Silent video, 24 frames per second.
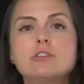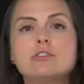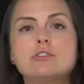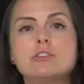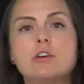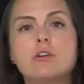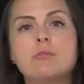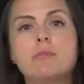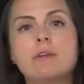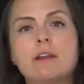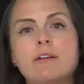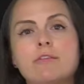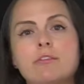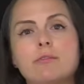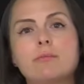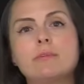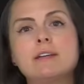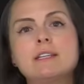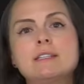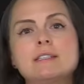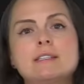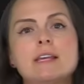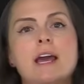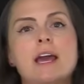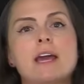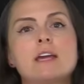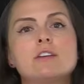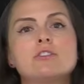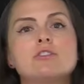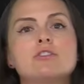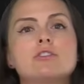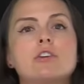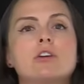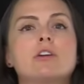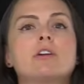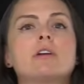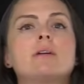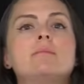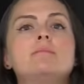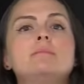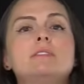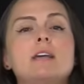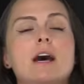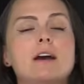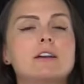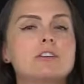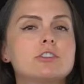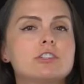So whenever we say
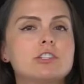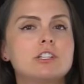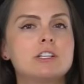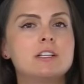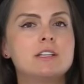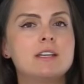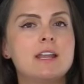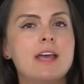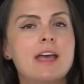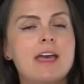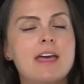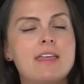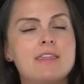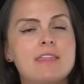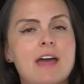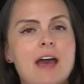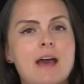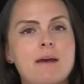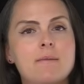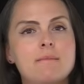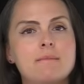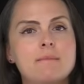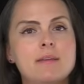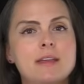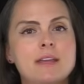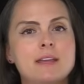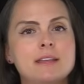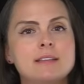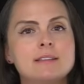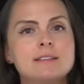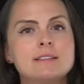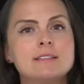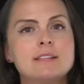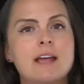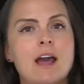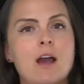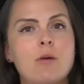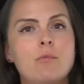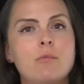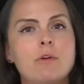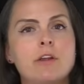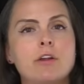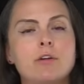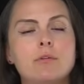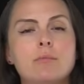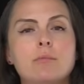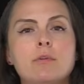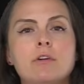circumduction, that means that
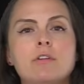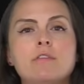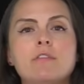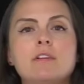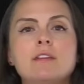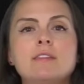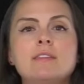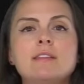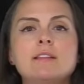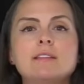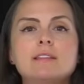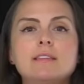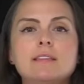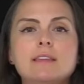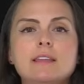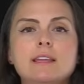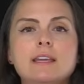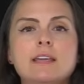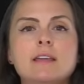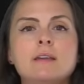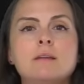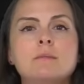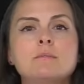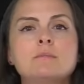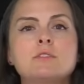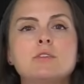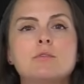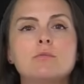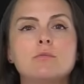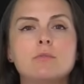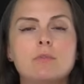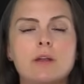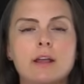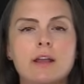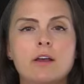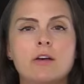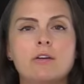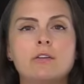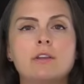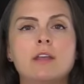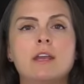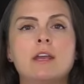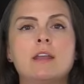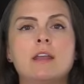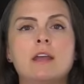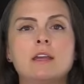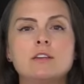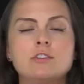we are moving the limbs around
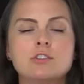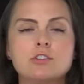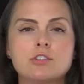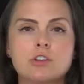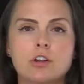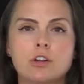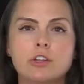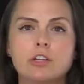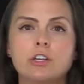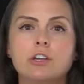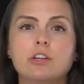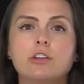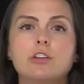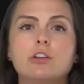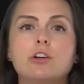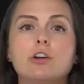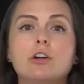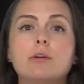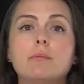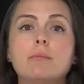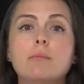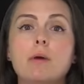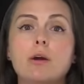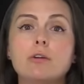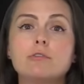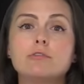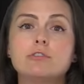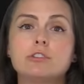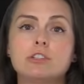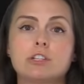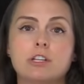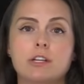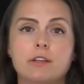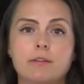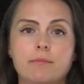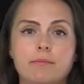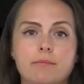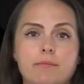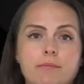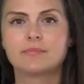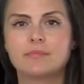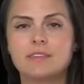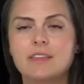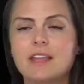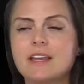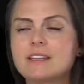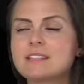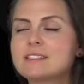in a circular motion.
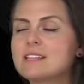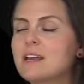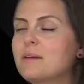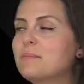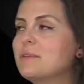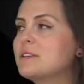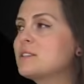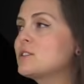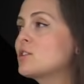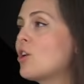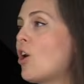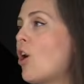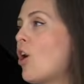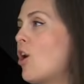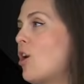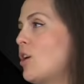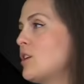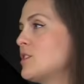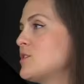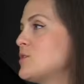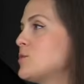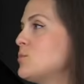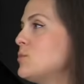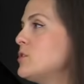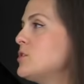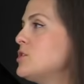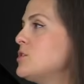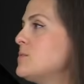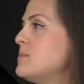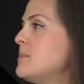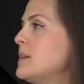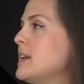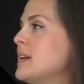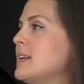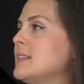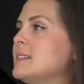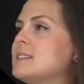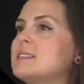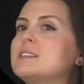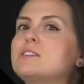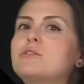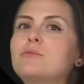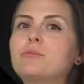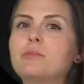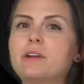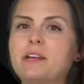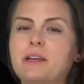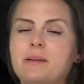Next up is cost, which means
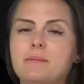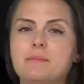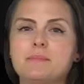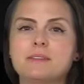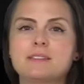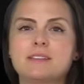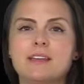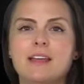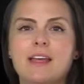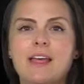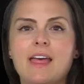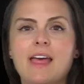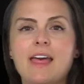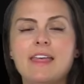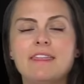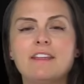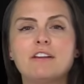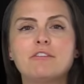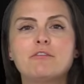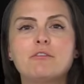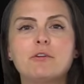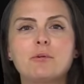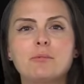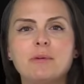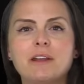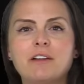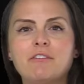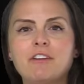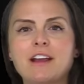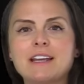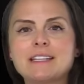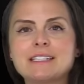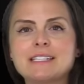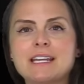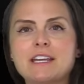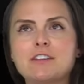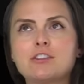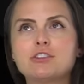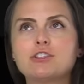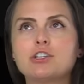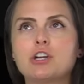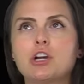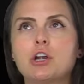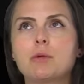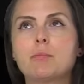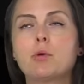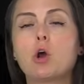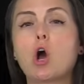the ribs. Therefore, whenever I say the
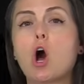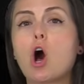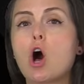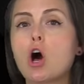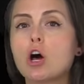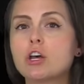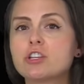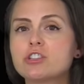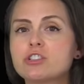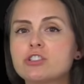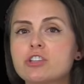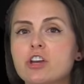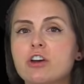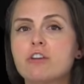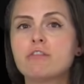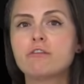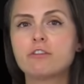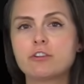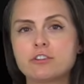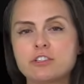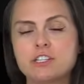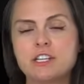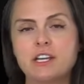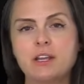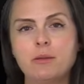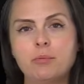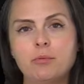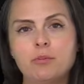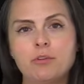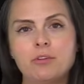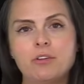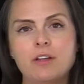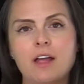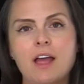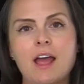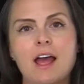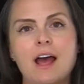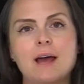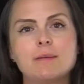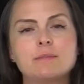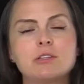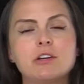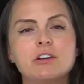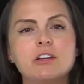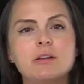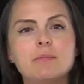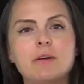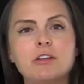term costovertebral,
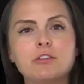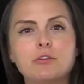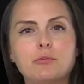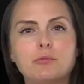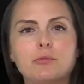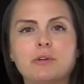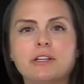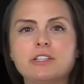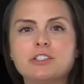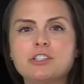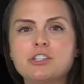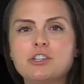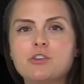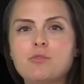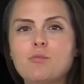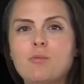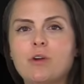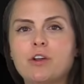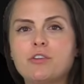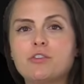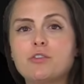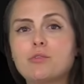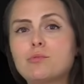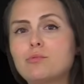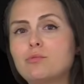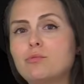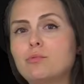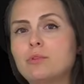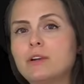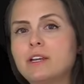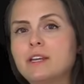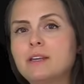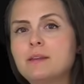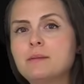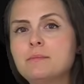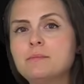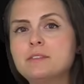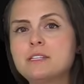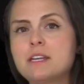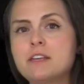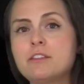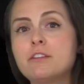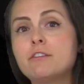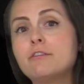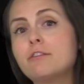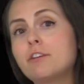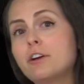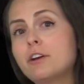I'm talking about the region where the ribs
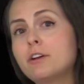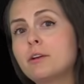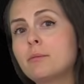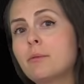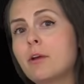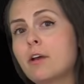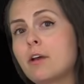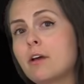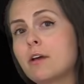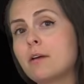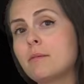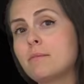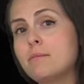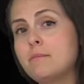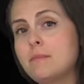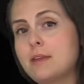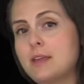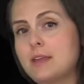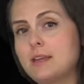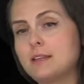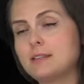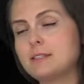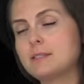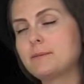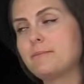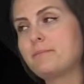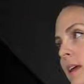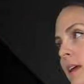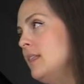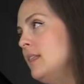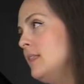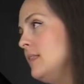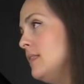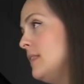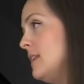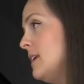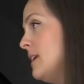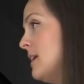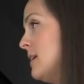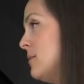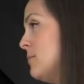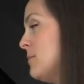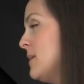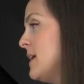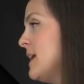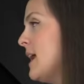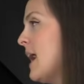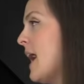and the vertebra meet.
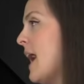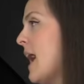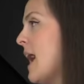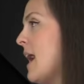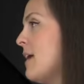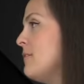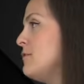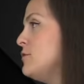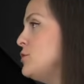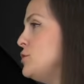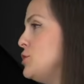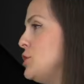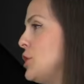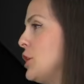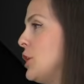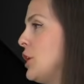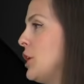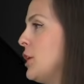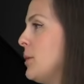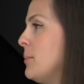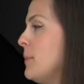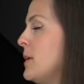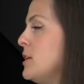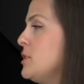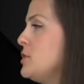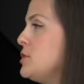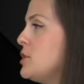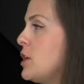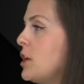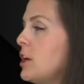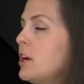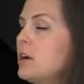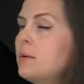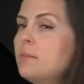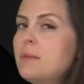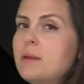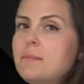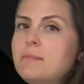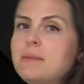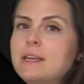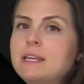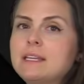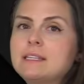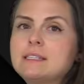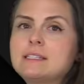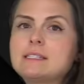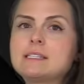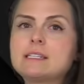Then we have derm. Derm
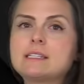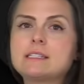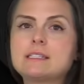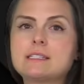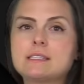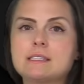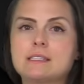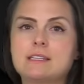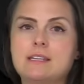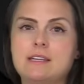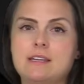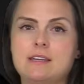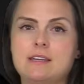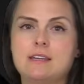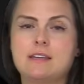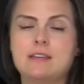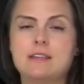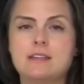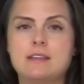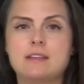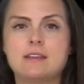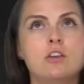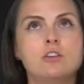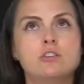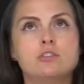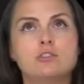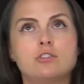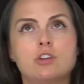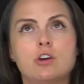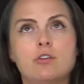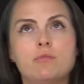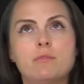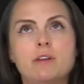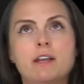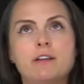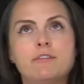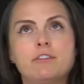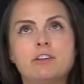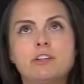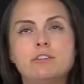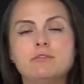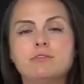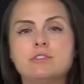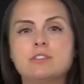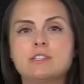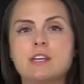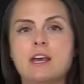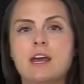means skin. So whenever
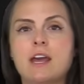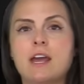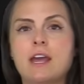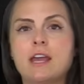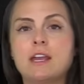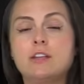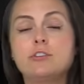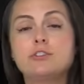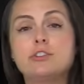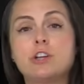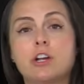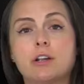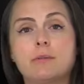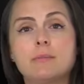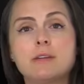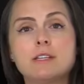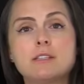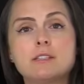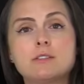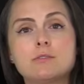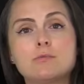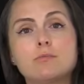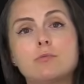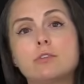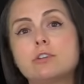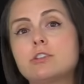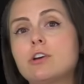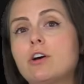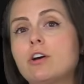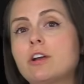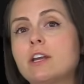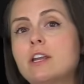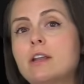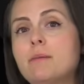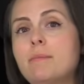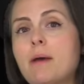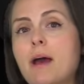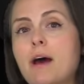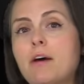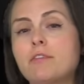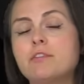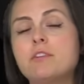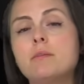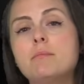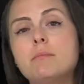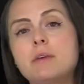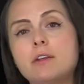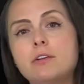you say dermis, we're talking
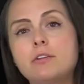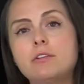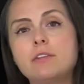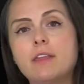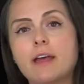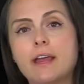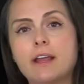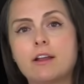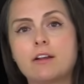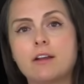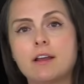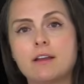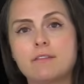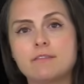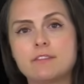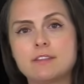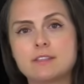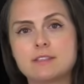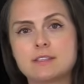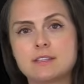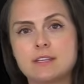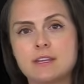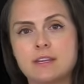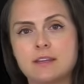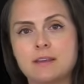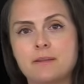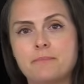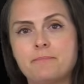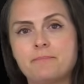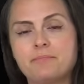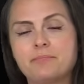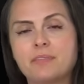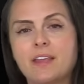about the middle layer of the skin.